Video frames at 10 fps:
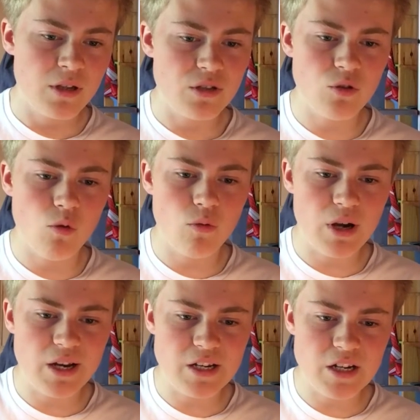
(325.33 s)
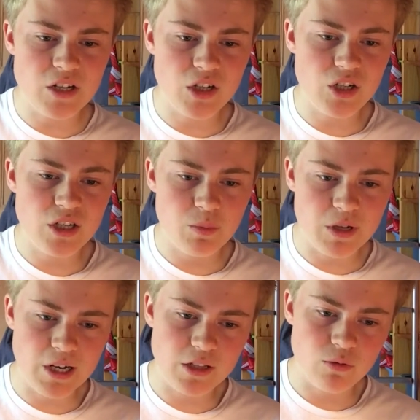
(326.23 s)
He's not really needed. He's
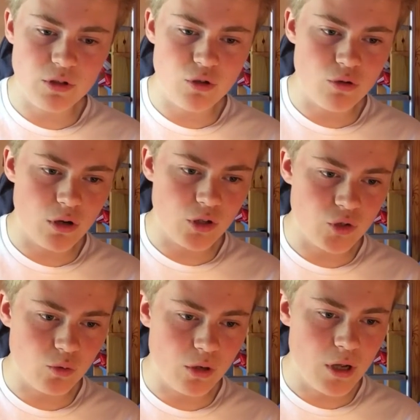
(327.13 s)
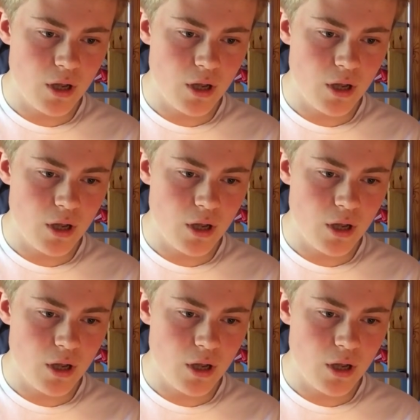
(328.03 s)
been linked with Newcastle.